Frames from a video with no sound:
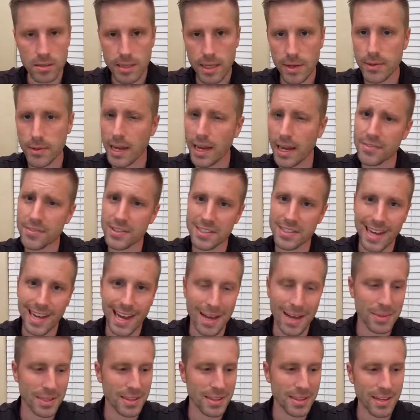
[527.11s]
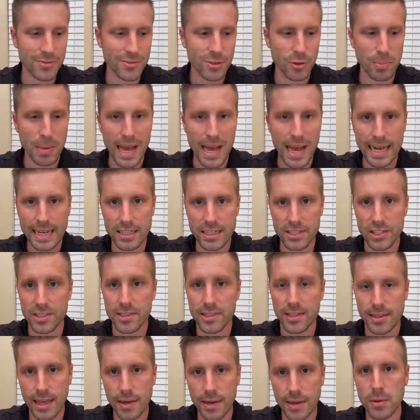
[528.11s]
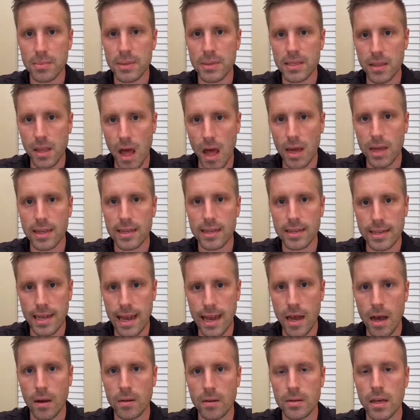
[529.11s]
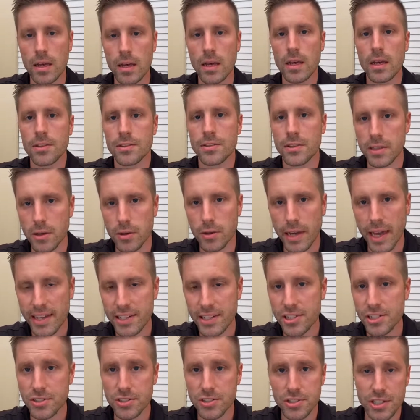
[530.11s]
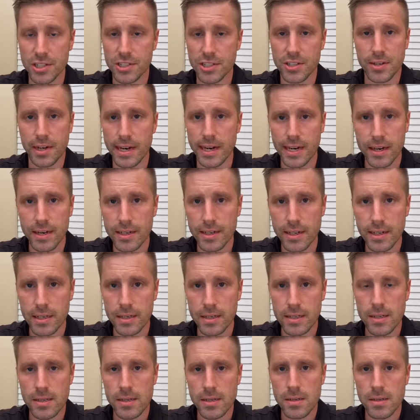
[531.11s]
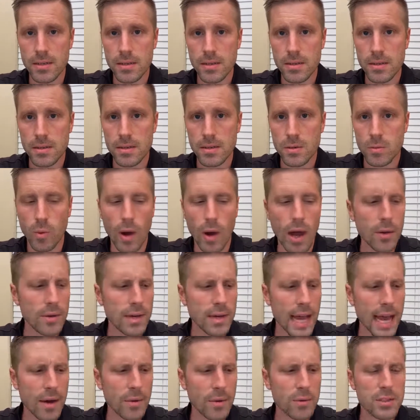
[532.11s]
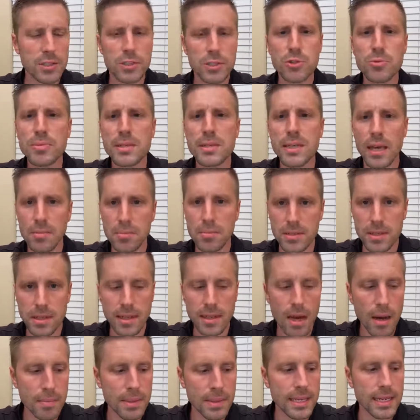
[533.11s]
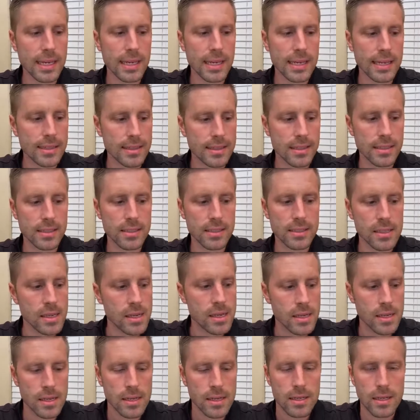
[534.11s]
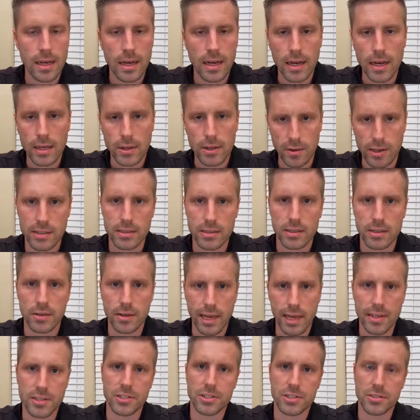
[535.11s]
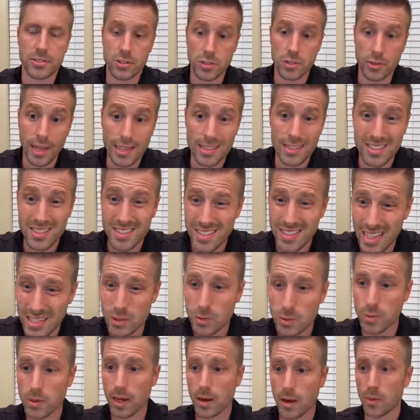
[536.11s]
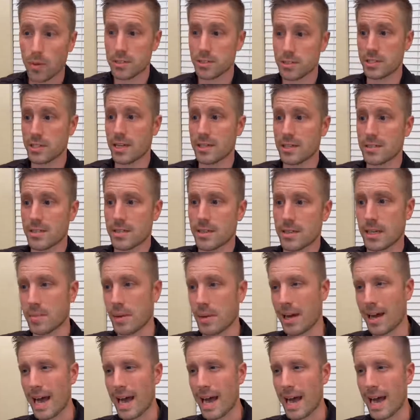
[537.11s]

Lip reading: They would have the diamond level package, and then they would be locking down the locations in your area. How would you be able to come in and get these great location. So that's what I want you guys to think about.